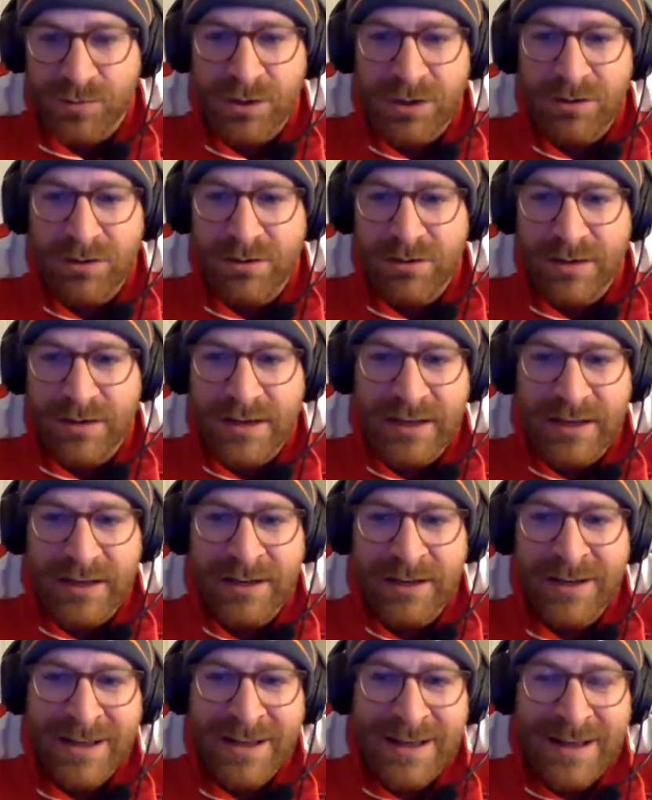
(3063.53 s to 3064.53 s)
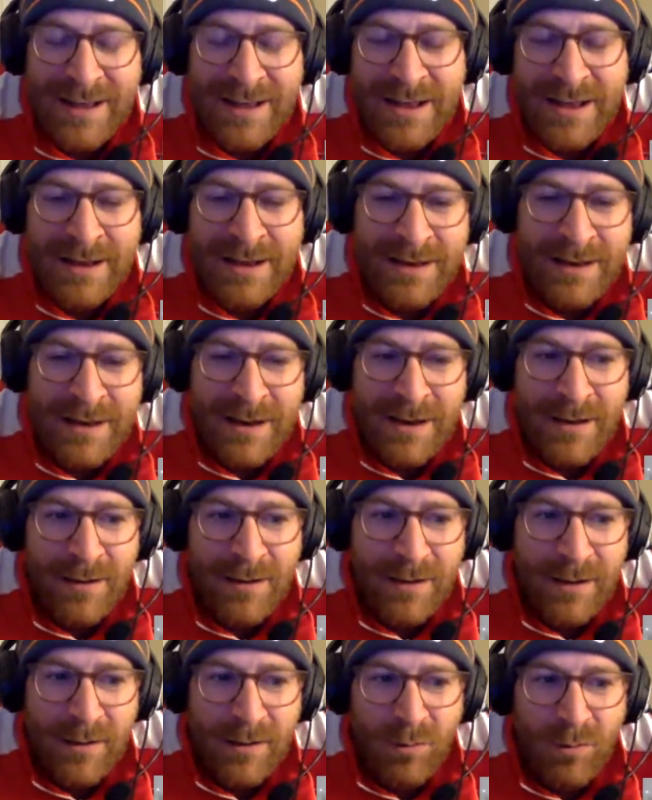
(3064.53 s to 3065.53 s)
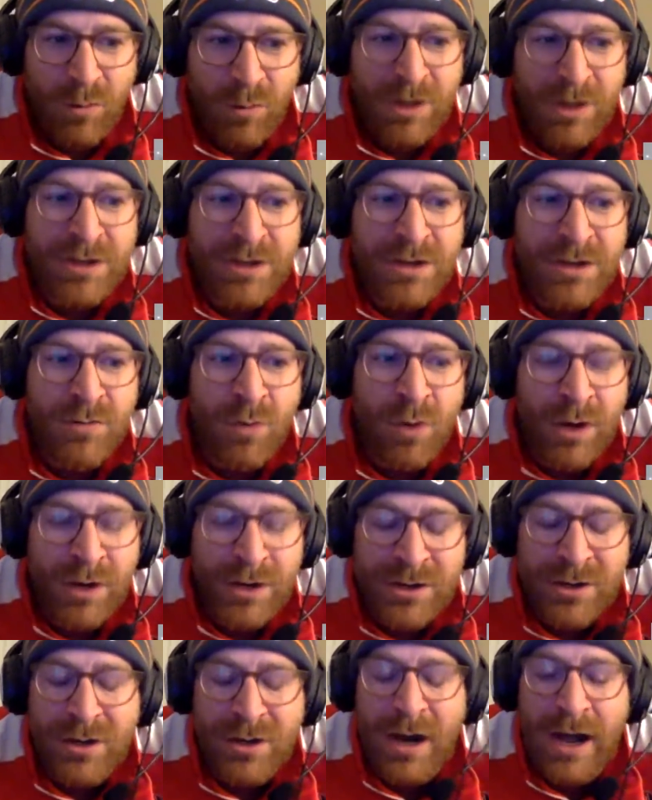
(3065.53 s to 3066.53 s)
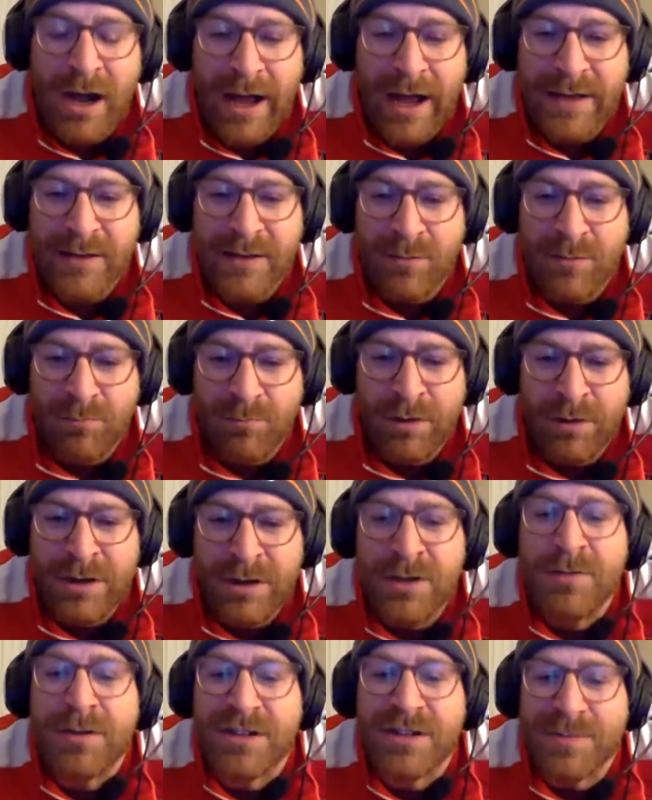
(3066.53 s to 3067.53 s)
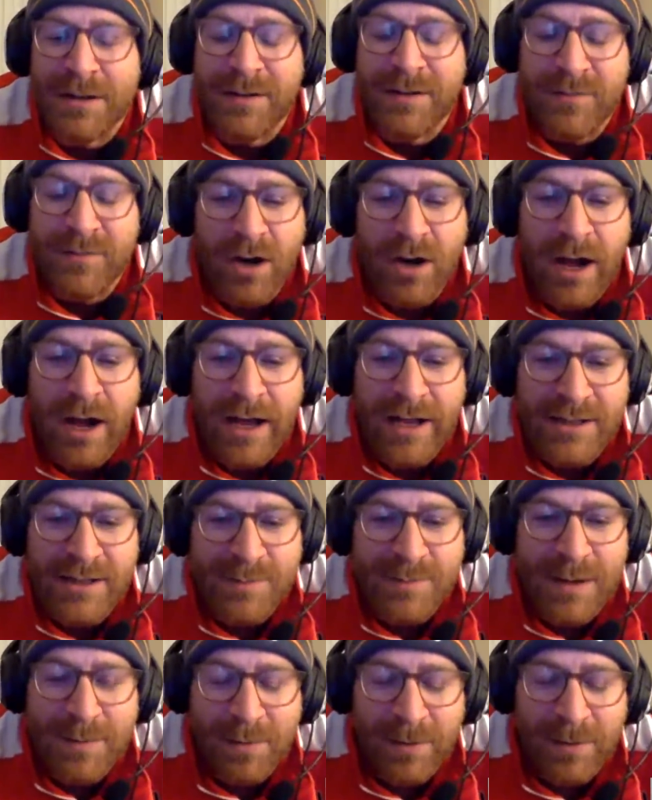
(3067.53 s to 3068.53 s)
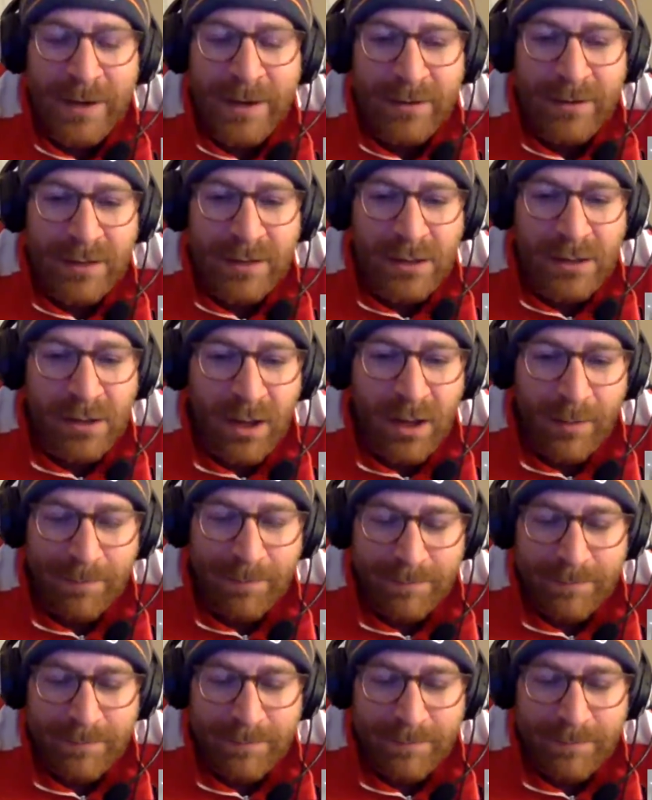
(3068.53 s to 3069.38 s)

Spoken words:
what do you think in what do you want what do you expect of your highest paid player at the club?